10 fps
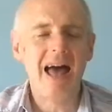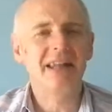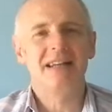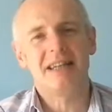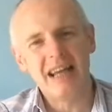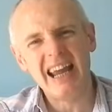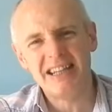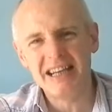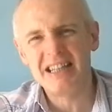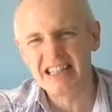And
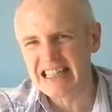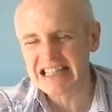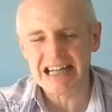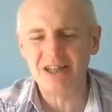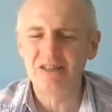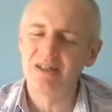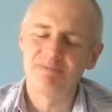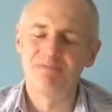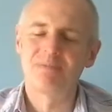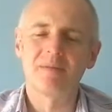it is... Oh,
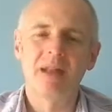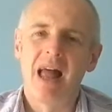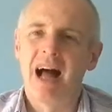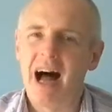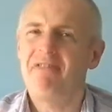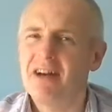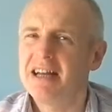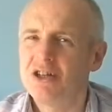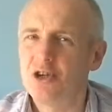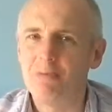I
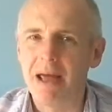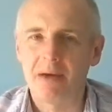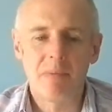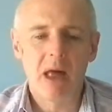find it too big.